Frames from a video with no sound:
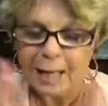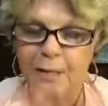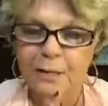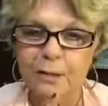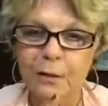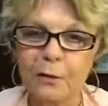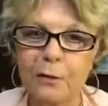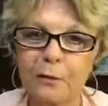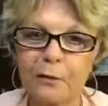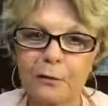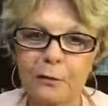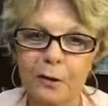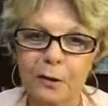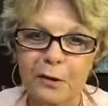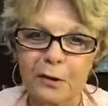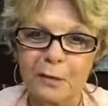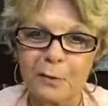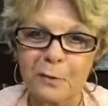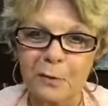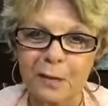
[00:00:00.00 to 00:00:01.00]
So the
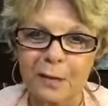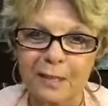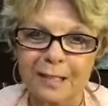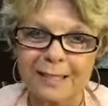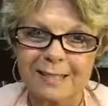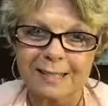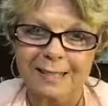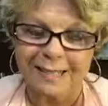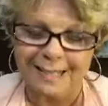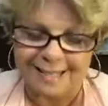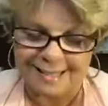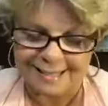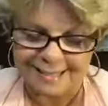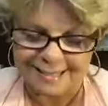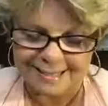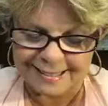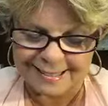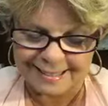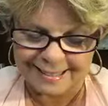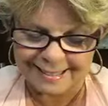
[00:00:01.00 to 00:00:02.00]
first word is
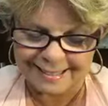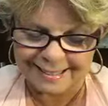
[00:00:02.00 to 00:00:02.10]
this,